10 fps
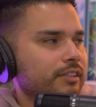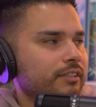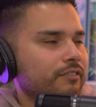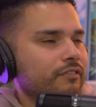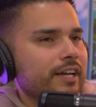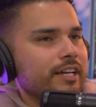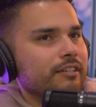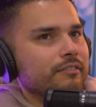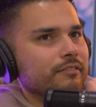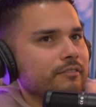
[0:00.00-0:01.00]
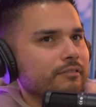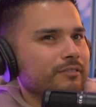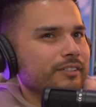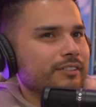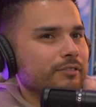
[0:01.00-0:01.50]
the vet
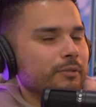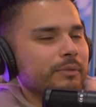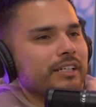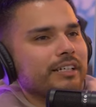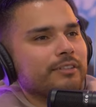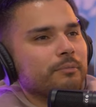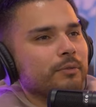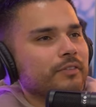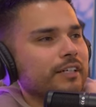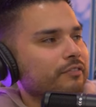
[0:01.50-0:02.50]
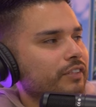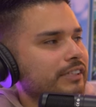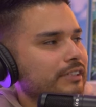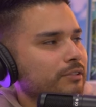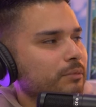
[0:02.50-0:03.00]
with. Well, I mean, I guess they're both kind of
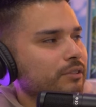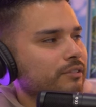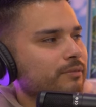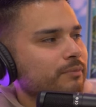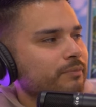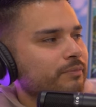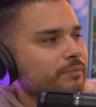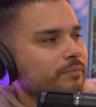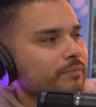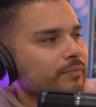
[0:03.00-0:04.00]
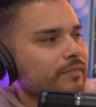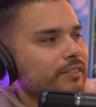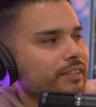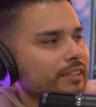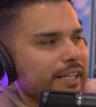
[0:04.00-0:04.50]
vets now, but
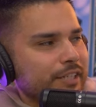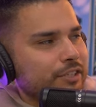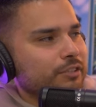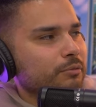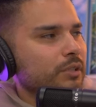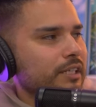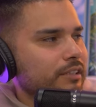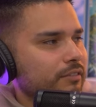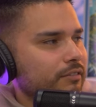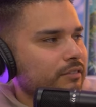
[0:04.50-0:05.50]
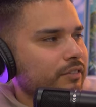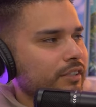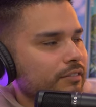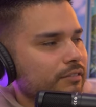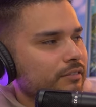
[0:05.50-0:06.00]
the legend were like the the
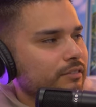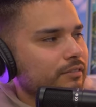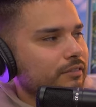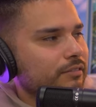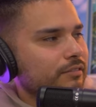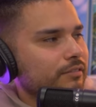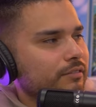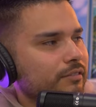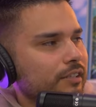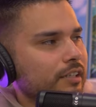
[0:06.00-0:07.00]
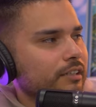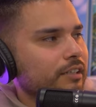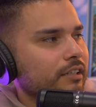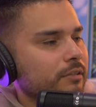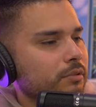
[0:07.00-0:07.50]
vet. I like
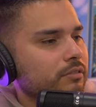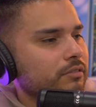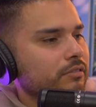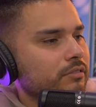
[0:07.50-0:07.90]
that combo.